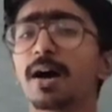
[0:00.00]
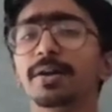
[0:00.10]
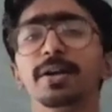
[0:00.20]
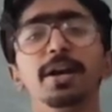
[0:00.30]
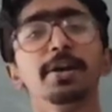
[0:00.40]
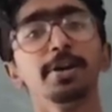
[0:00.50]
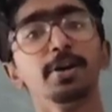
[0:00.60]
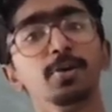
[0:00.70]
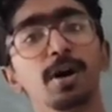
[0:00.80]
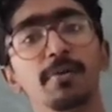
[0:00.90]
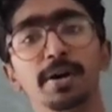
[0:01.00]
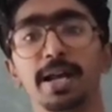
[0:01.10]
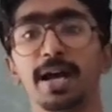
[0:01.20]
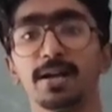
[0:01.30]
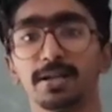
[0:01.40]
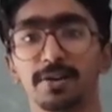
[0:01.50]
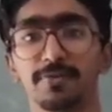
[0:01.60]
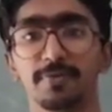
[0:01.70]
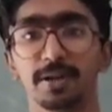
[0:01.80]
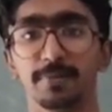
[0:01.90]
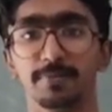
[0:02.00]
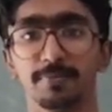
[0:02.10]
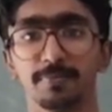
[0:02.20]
related to our aircraft field.